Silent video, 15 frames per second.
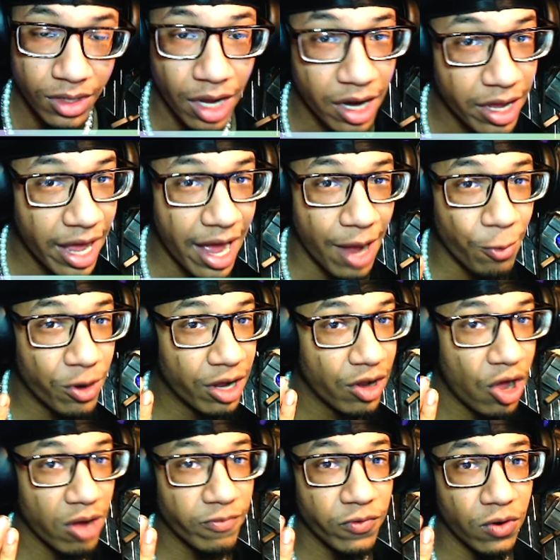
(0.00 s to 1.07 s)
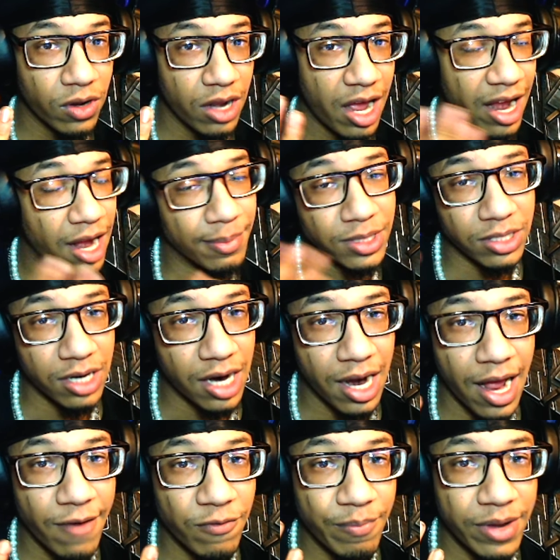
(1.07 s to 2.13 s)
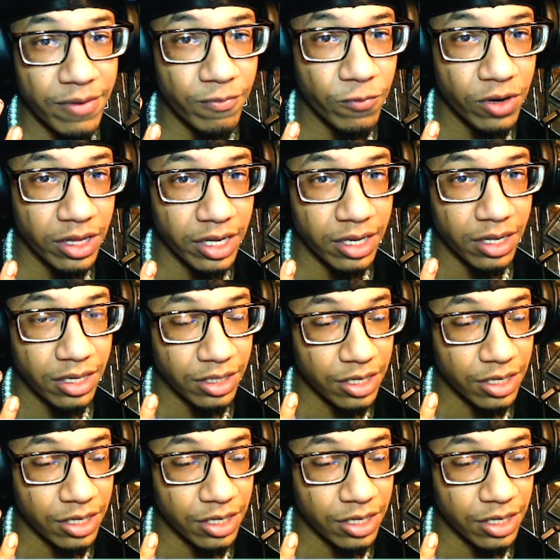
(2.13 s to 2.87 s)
And yeah, I went along for a lot. I'm sorry I haven't been really